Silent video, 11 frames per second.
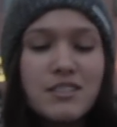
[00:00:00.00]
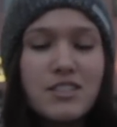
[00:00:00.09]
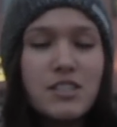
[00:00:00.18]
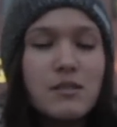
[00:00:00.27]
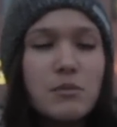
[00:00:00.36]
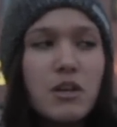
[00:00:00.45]

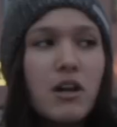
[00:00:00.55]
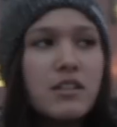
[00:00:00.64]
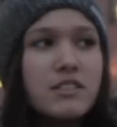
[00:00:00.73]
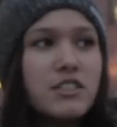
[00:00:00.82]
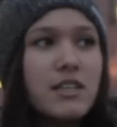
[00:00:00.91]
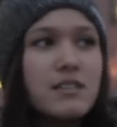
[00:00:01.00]
just some
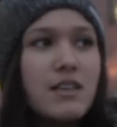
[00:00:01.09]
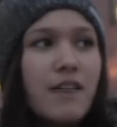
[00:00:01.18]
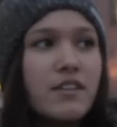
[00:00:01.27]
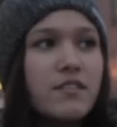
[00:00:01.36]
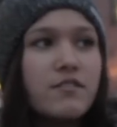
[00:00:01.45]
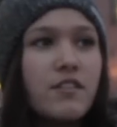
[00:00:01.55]
college kids
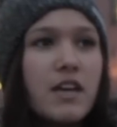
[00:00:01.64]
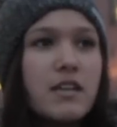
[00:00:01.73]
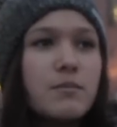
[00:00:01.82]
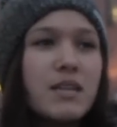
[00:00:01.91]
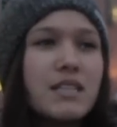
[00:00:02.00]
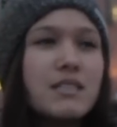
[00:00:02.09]
having
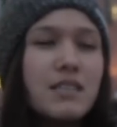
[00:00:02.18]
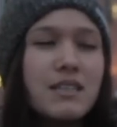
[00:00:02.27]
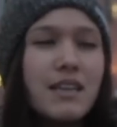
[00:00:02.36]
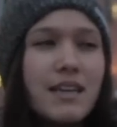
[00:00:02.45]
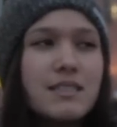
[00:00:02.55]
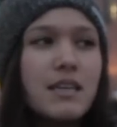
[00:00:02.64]
fun, but it
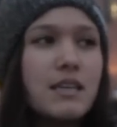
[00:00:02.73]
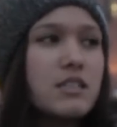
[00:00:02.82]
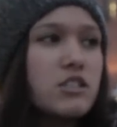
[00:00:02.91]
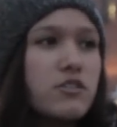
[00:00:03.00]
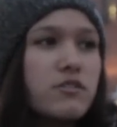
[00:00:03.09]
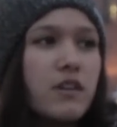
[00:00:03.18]
did get
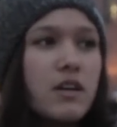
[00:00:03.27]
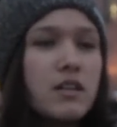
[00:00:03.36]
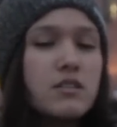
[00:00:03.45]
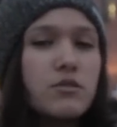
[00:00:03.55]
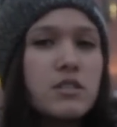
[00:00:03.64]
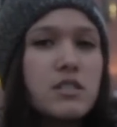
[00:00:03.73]
taken too far
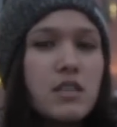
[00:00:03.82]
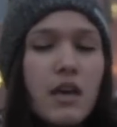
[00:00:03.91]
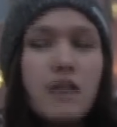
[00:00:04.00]
towards the